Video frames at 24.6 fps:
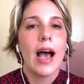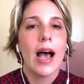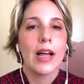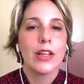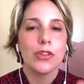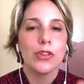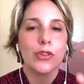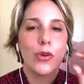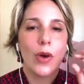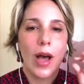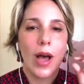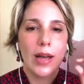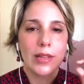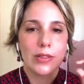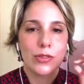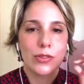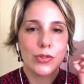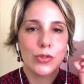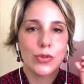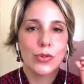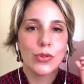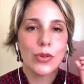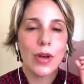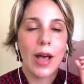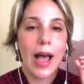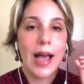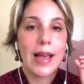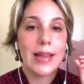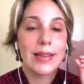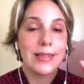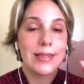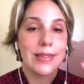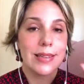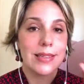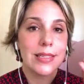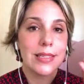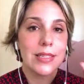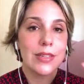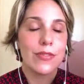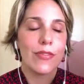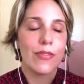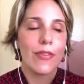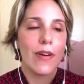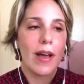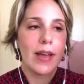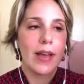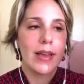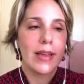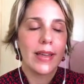And you had to
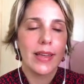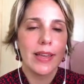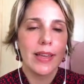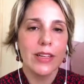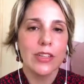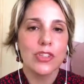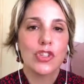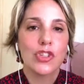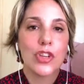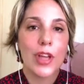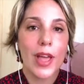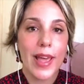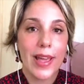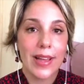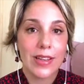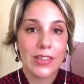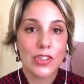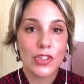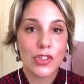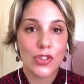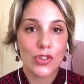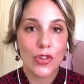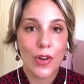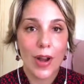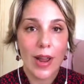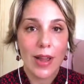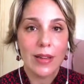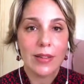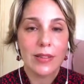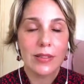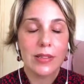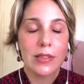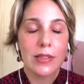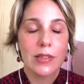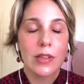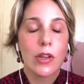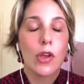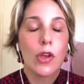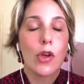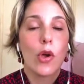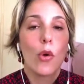identify each extract